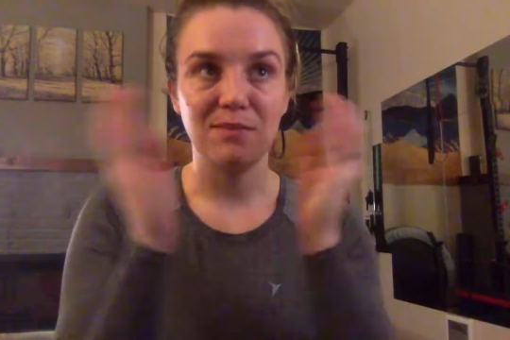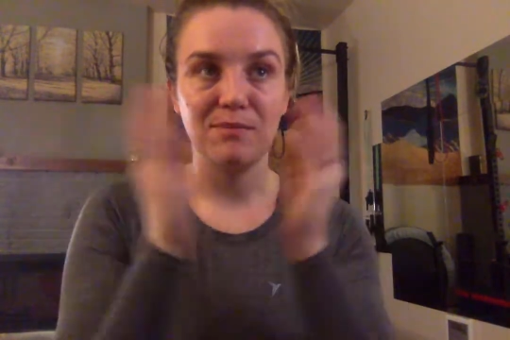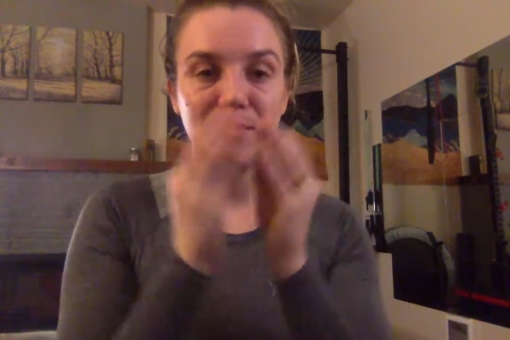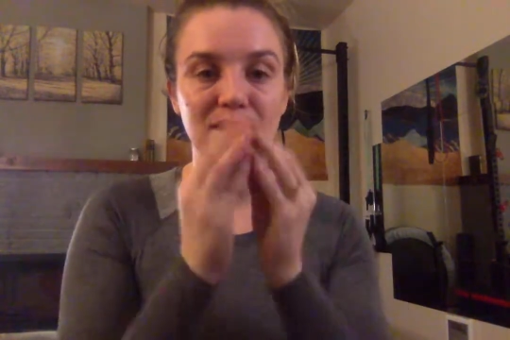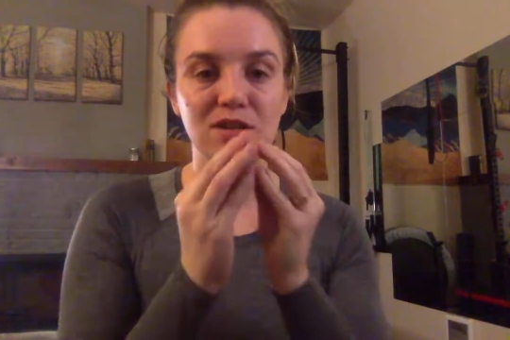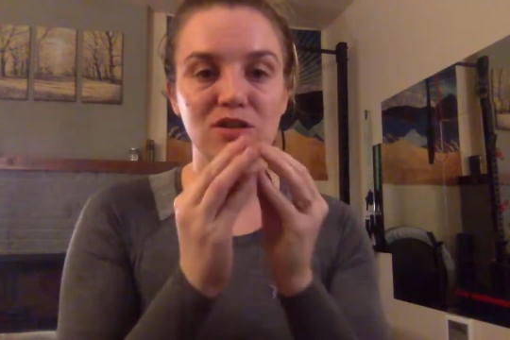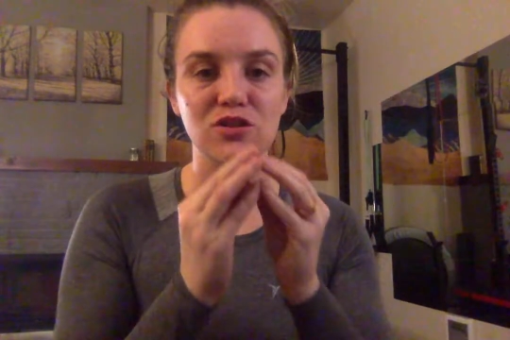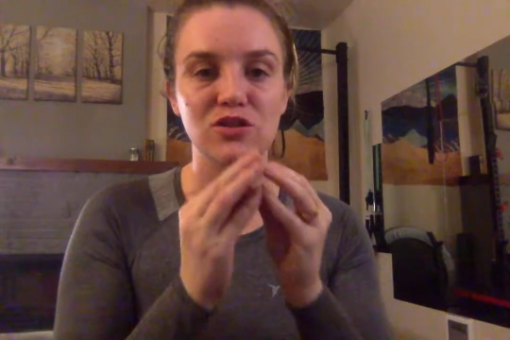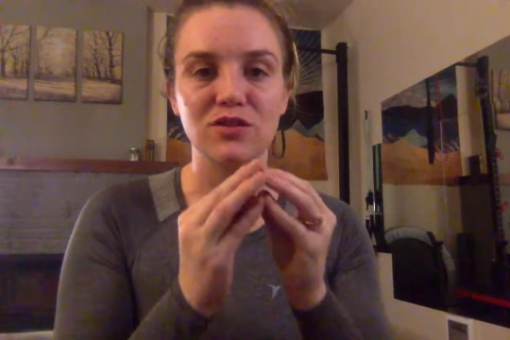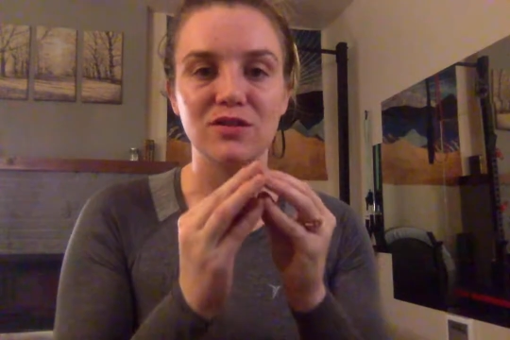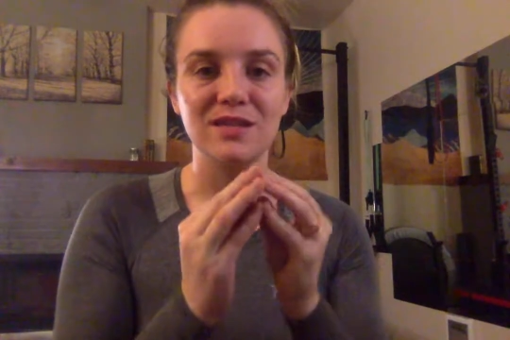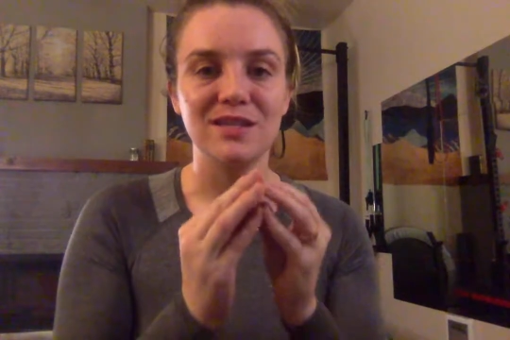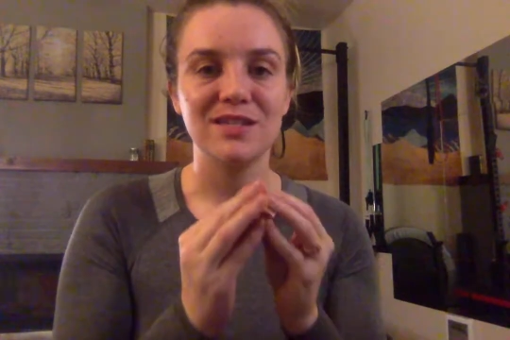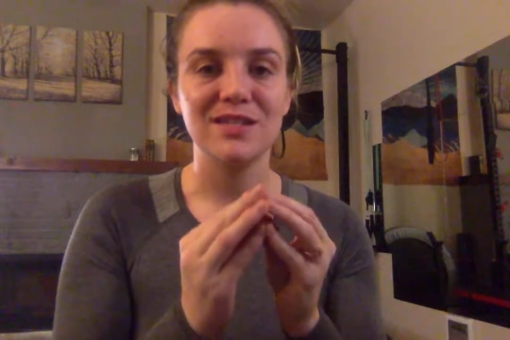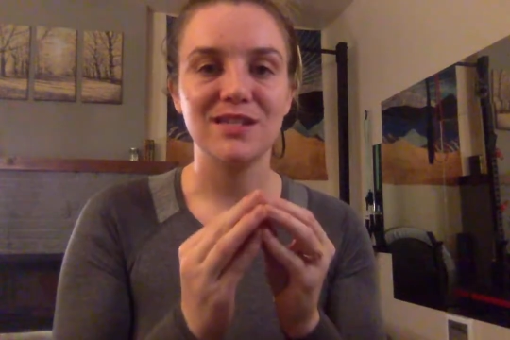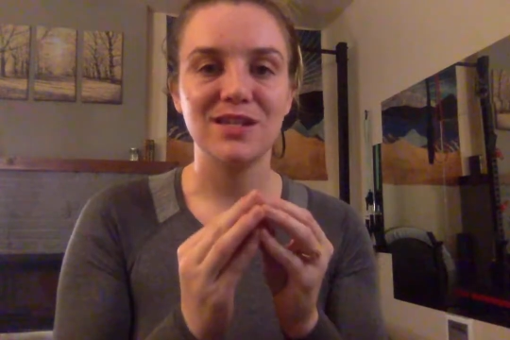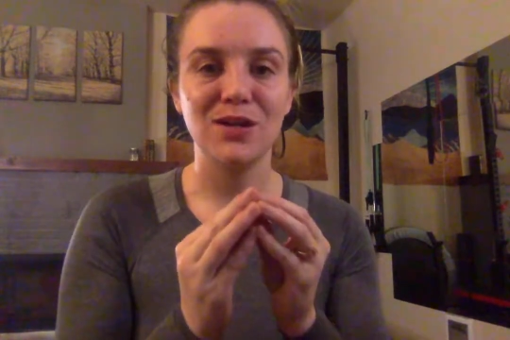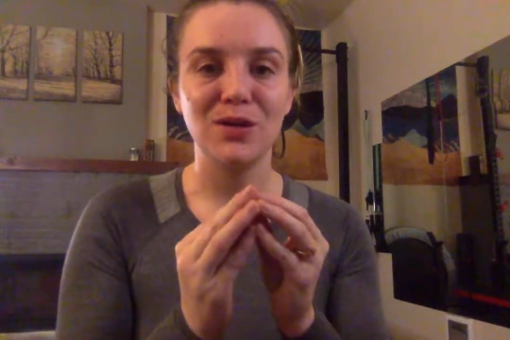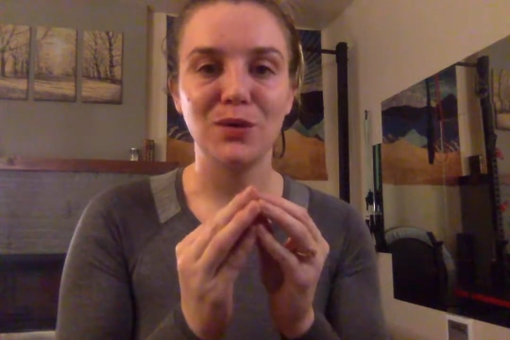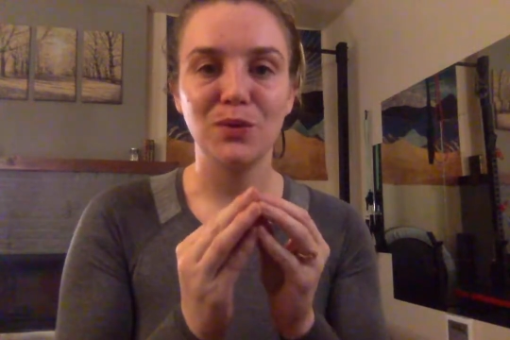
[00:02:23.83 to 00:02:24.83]
mesh these
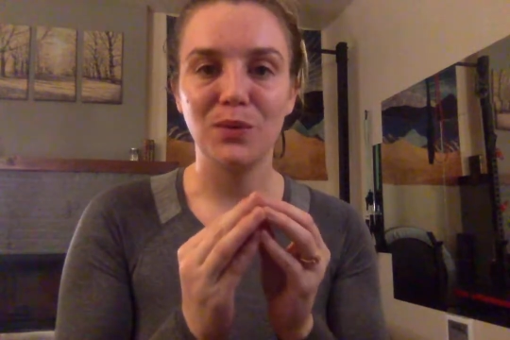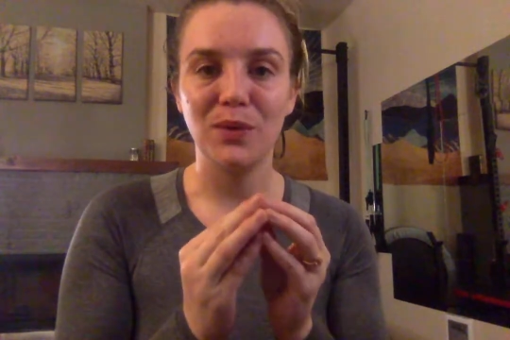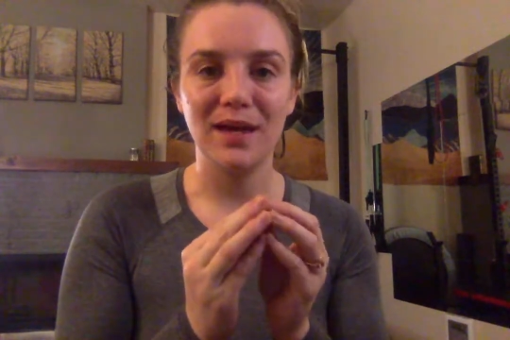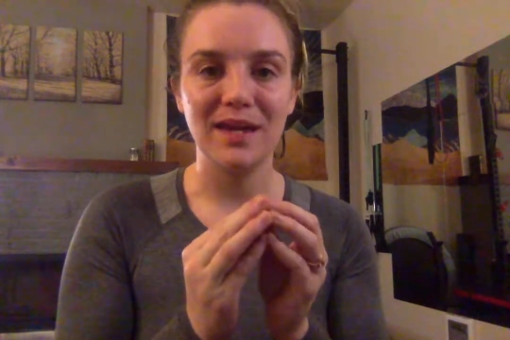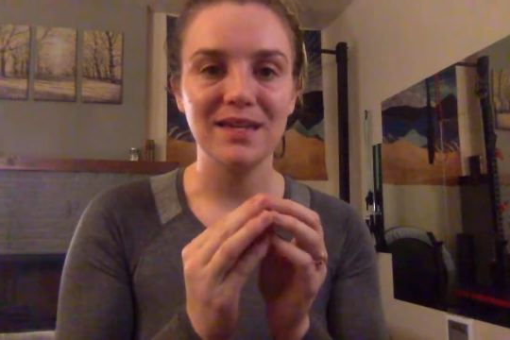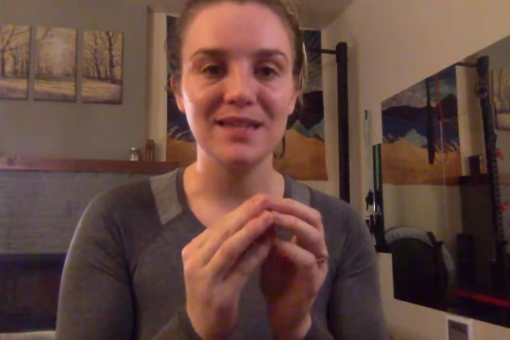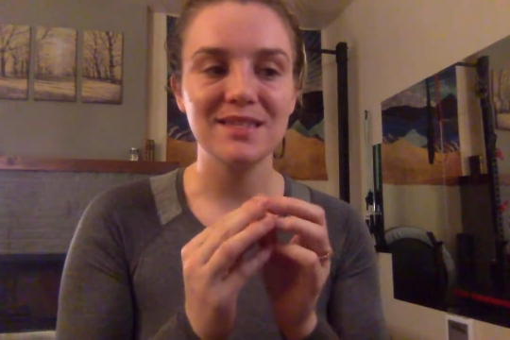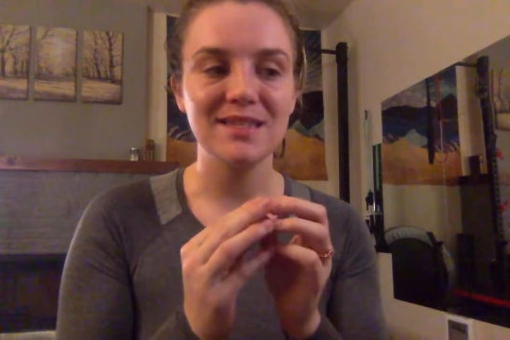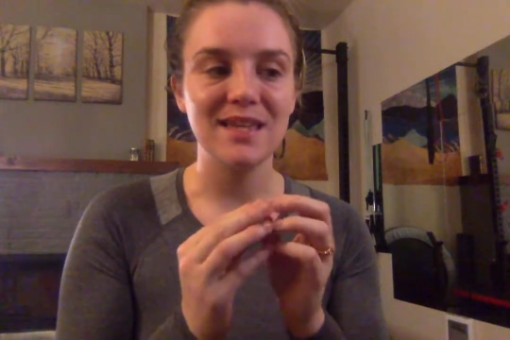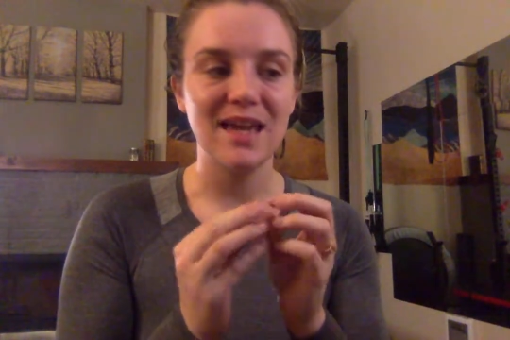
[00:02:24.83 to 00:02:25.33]
2 ways